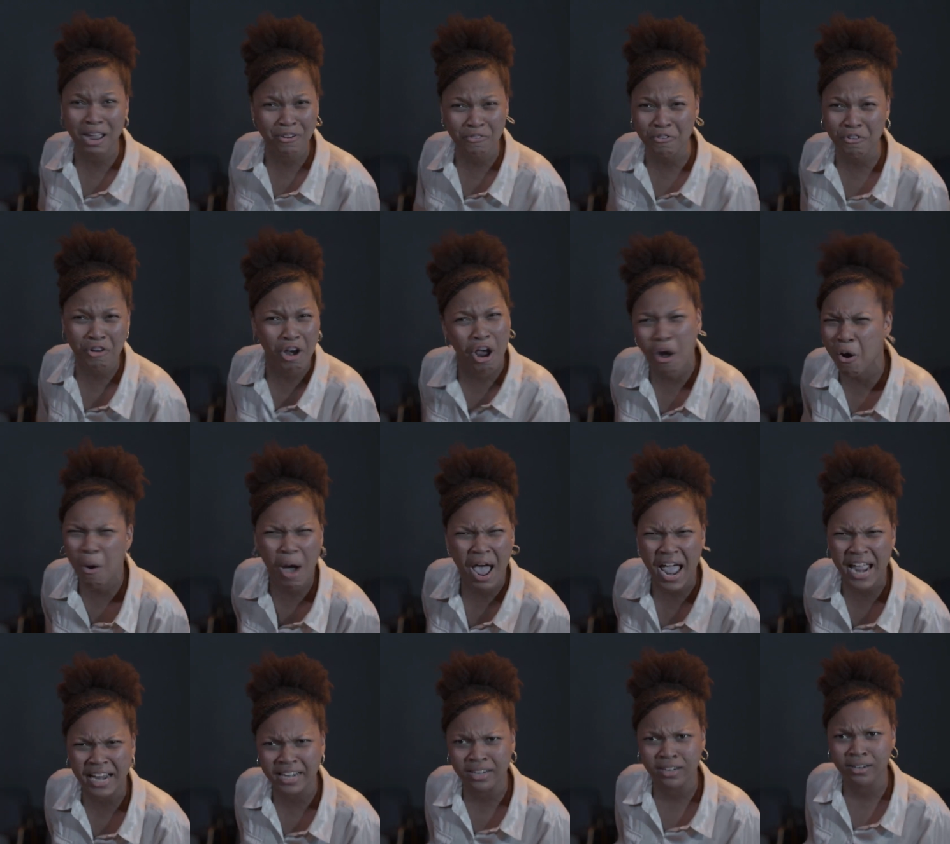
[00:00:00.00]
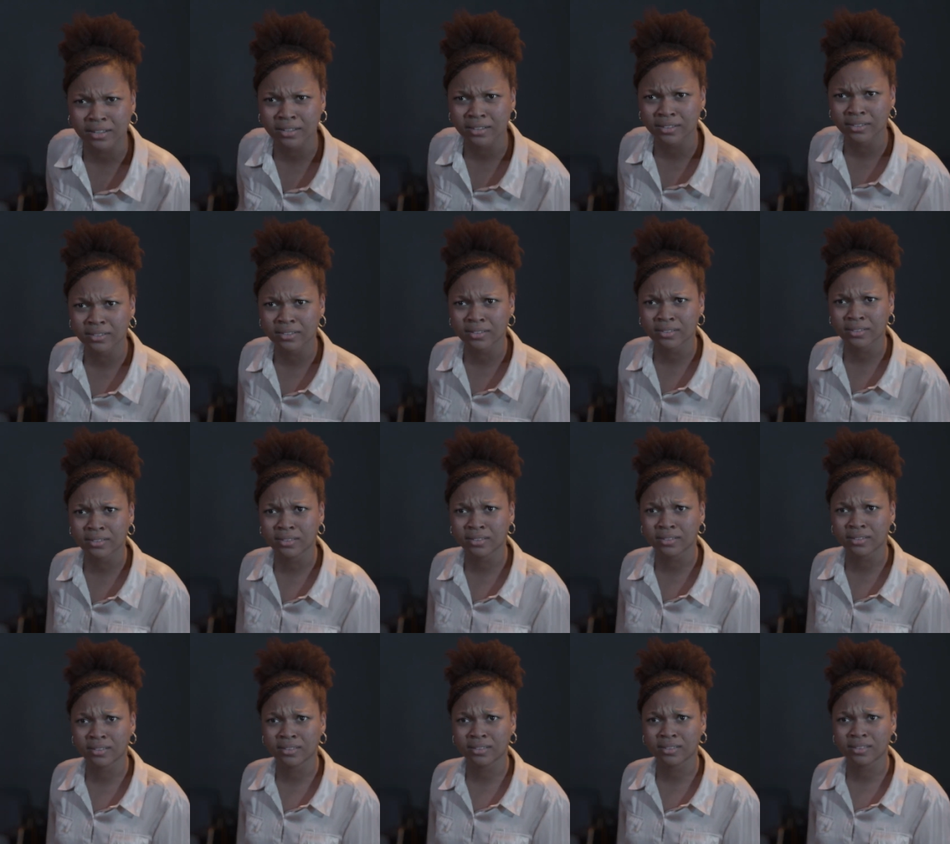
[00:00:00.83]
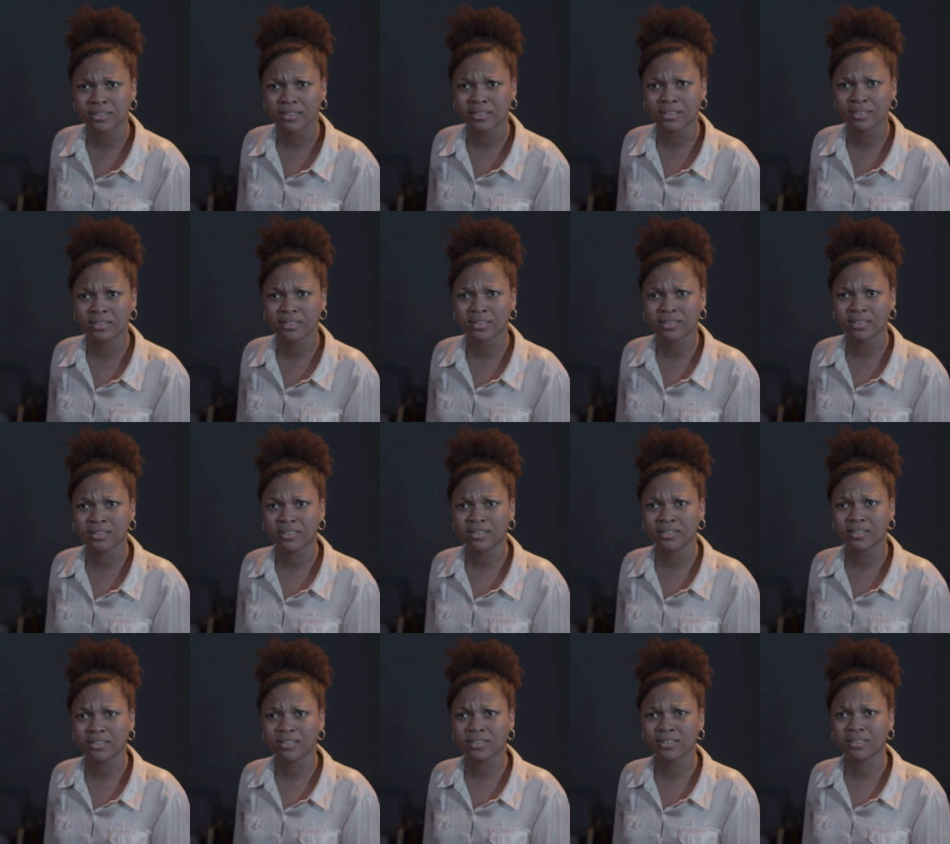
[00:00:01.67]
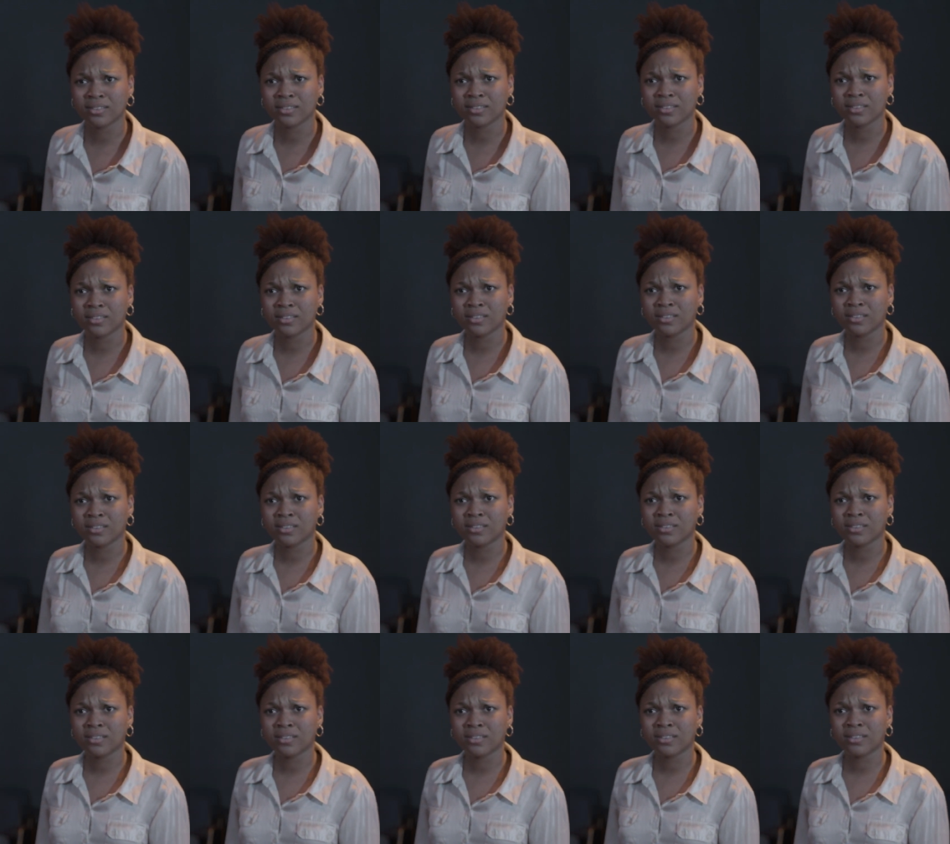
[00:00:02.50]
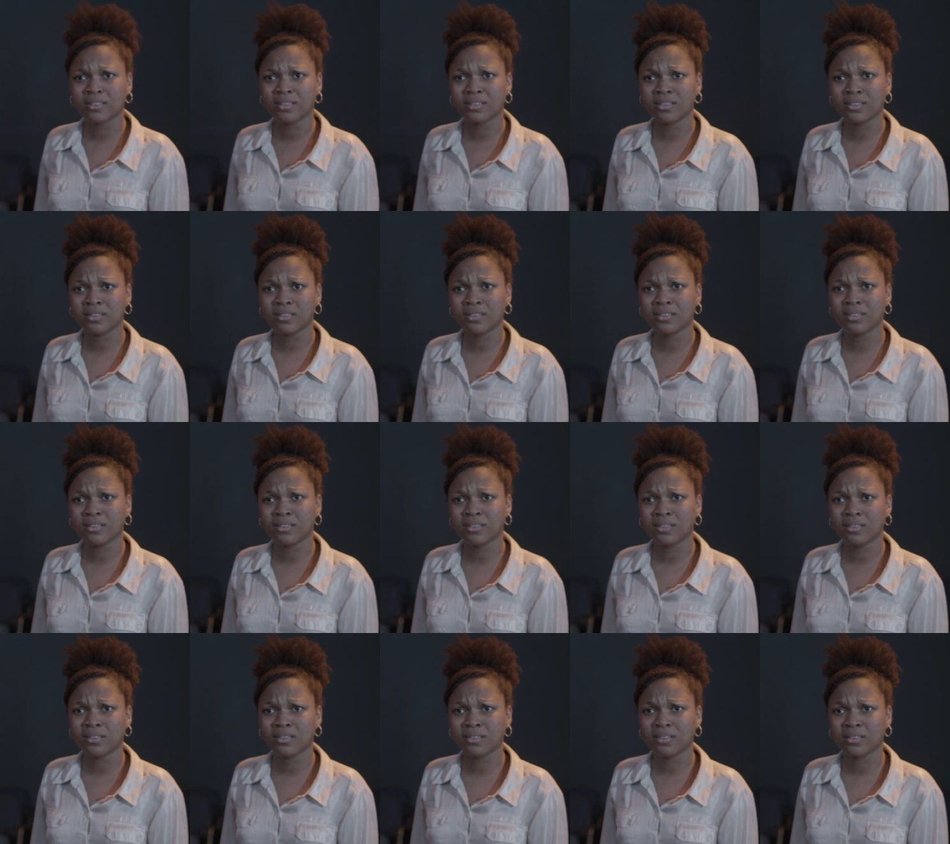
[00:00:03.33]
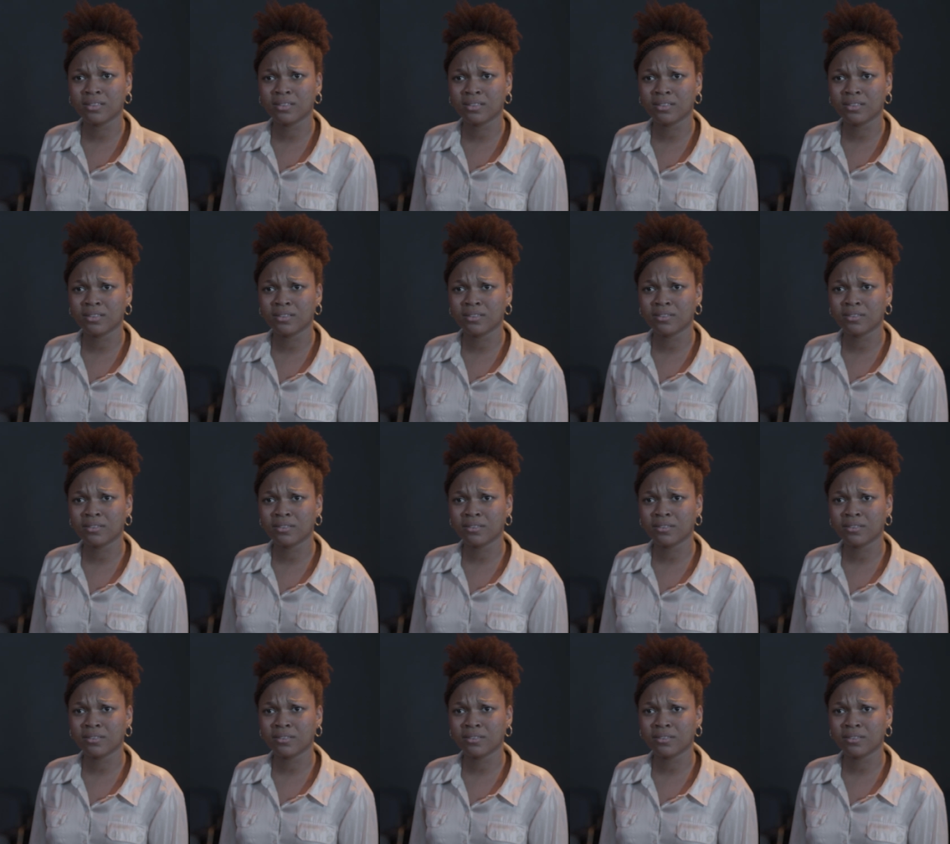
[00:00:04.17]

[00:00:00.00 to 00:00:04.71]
(silence)